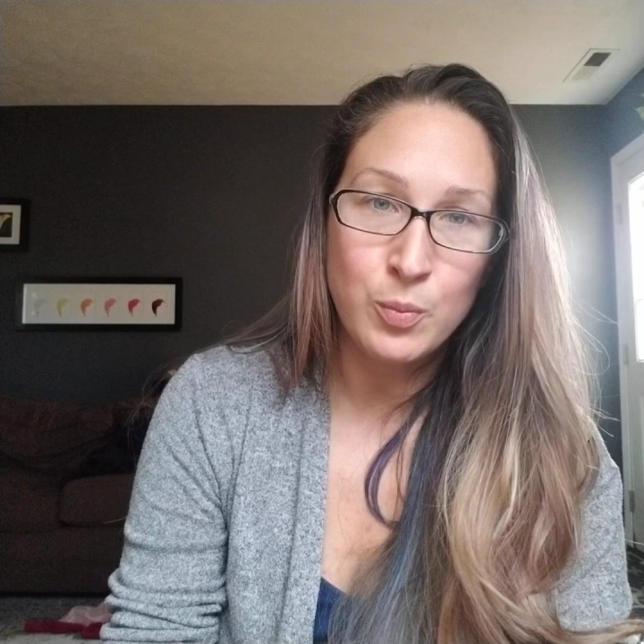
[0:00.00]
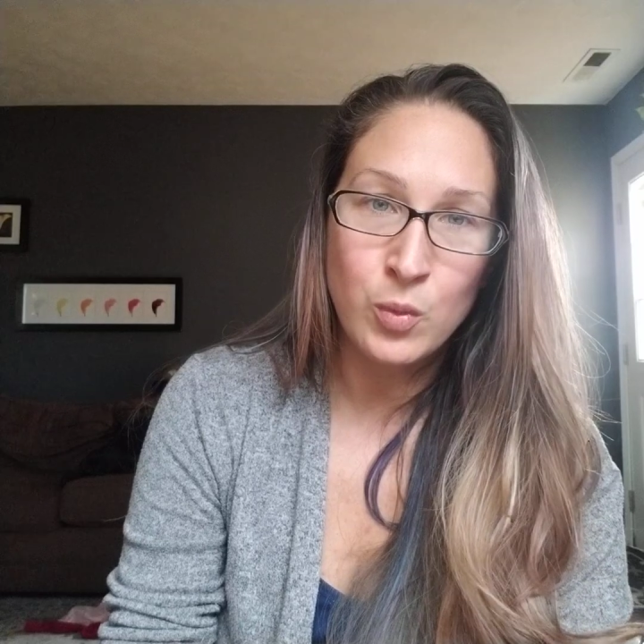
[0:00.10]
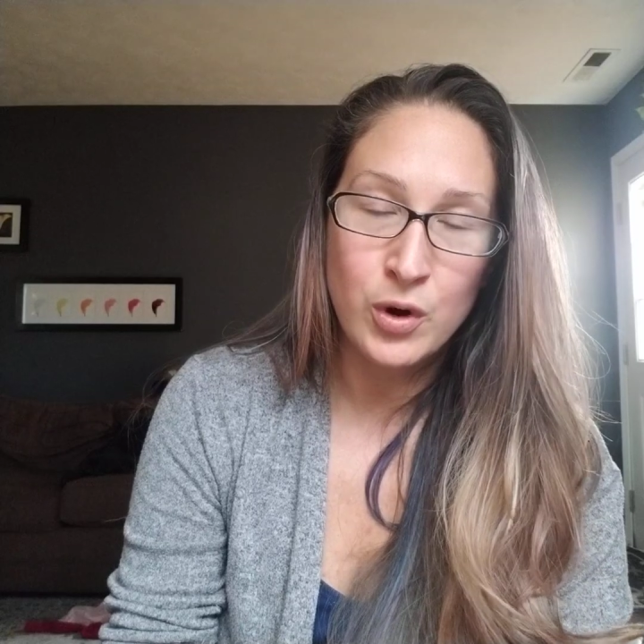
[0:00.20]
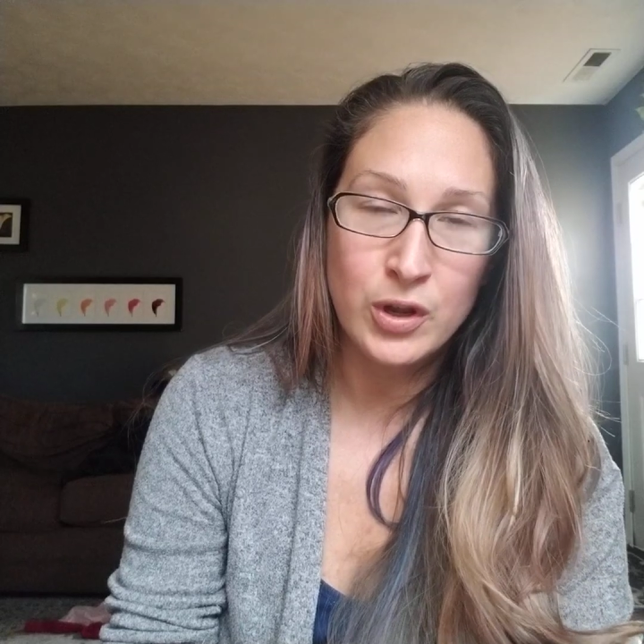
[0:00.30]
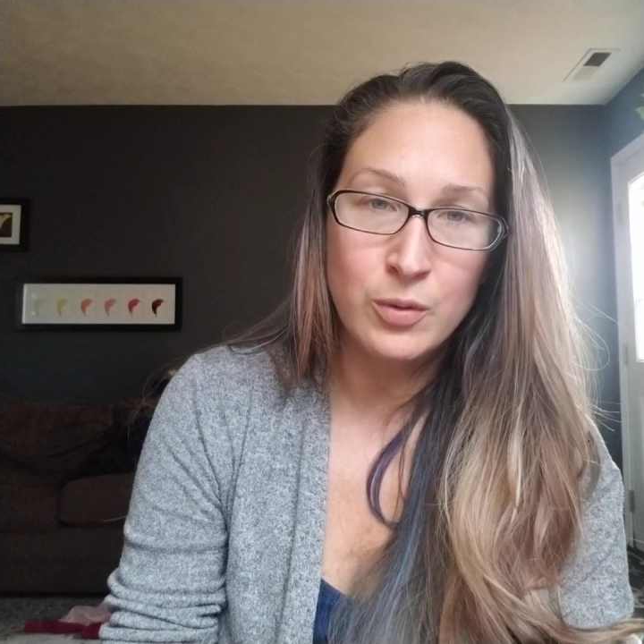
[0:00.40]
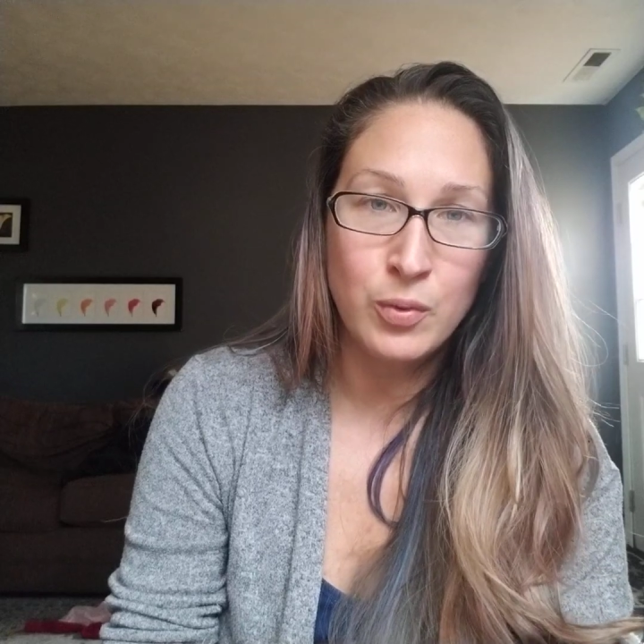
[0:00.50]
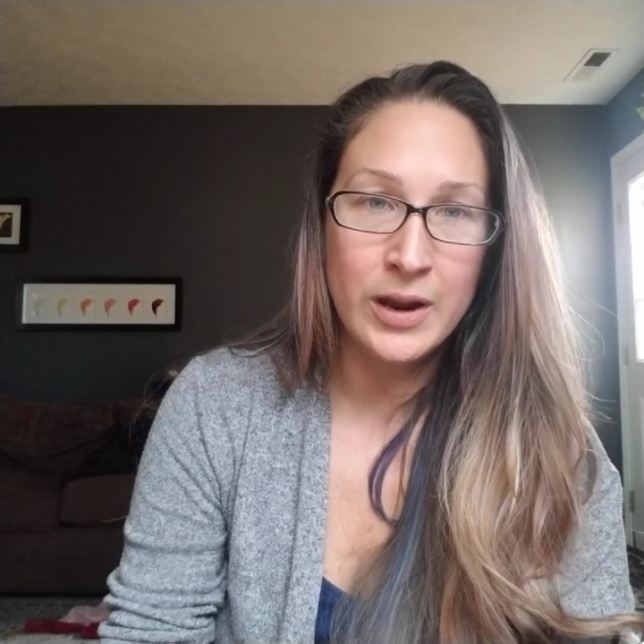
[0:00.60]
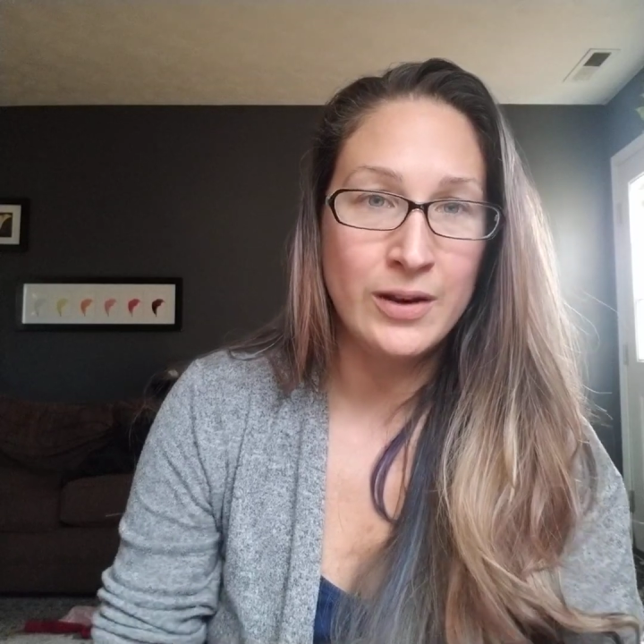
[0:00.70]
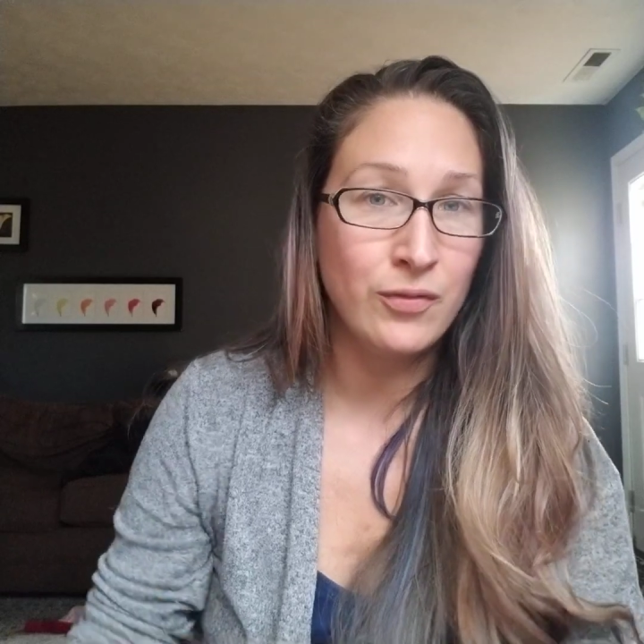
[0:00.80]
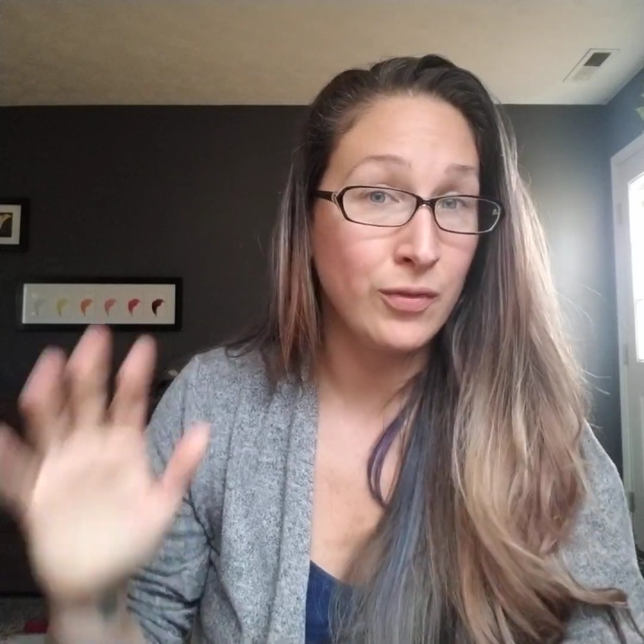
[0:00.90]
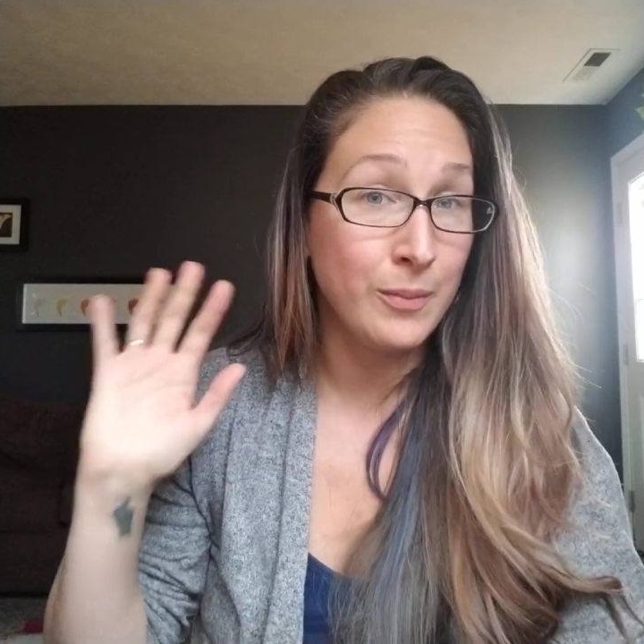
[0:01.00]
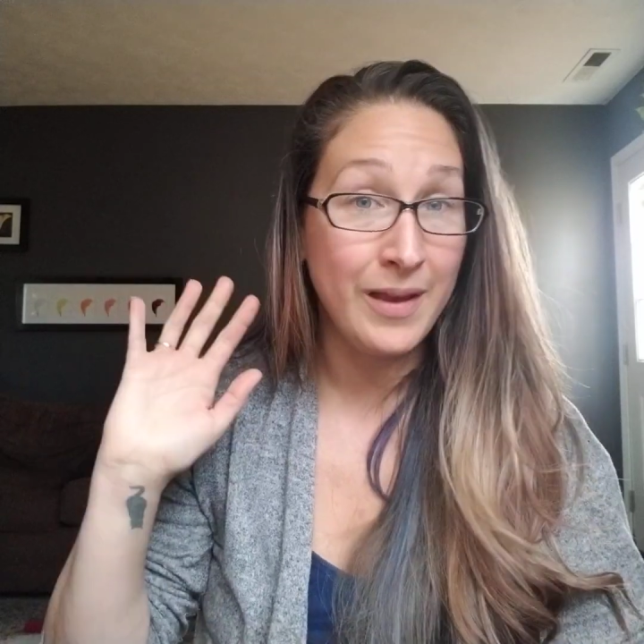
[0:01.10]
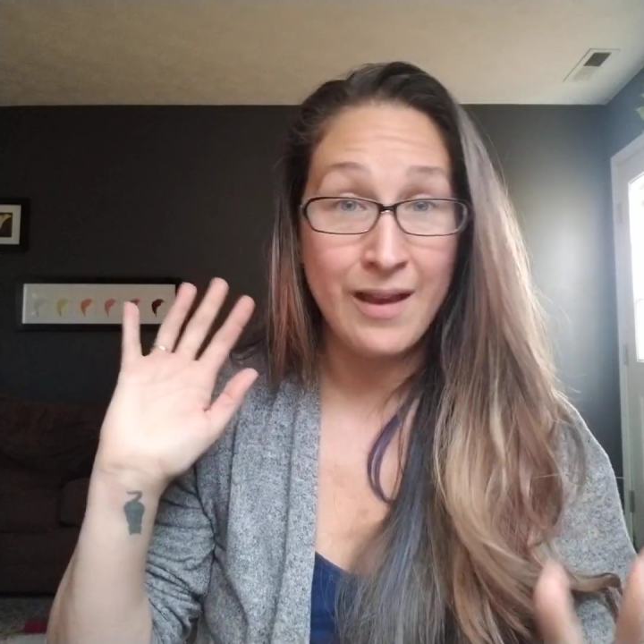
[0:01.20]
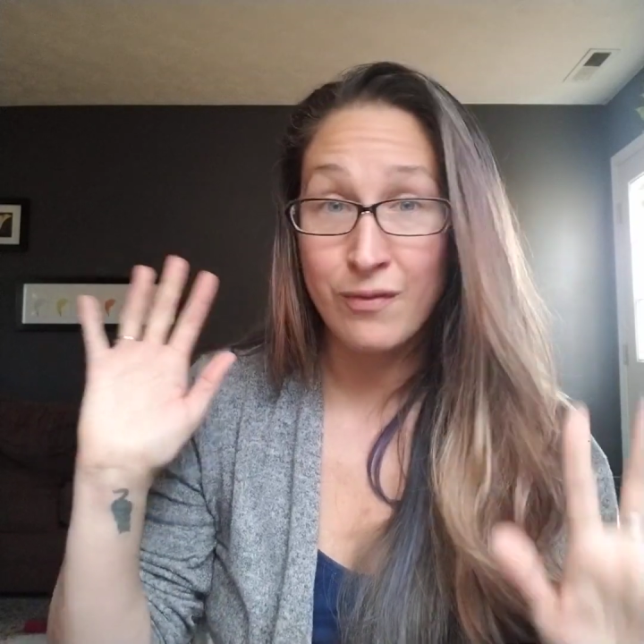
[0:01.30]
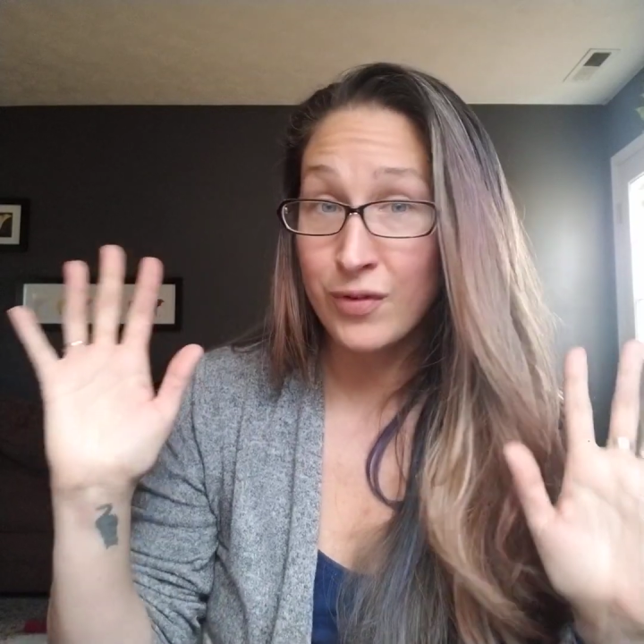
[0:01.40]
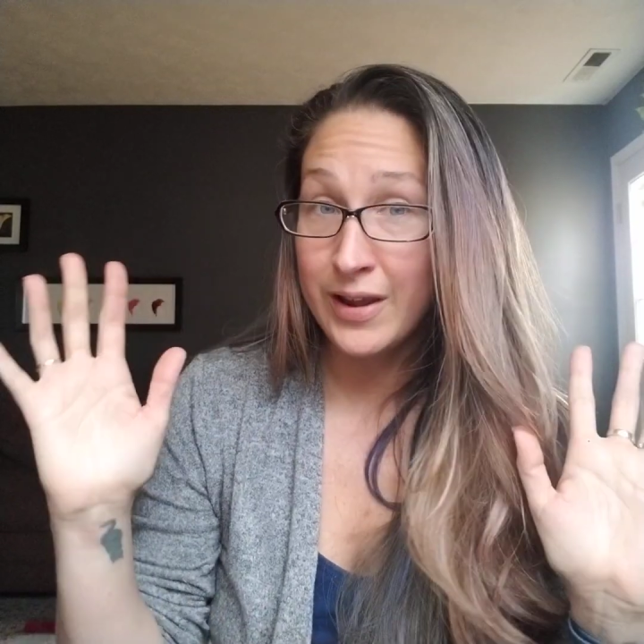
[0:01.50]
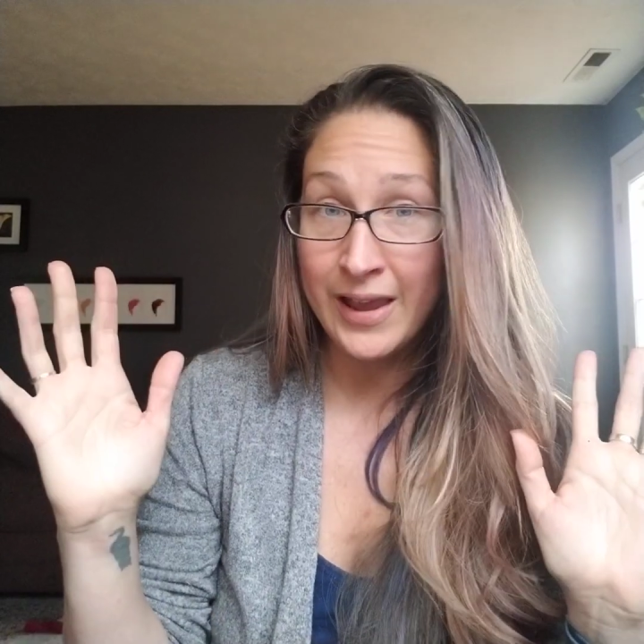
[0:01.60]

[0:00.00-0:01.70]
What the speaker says: work your brain from every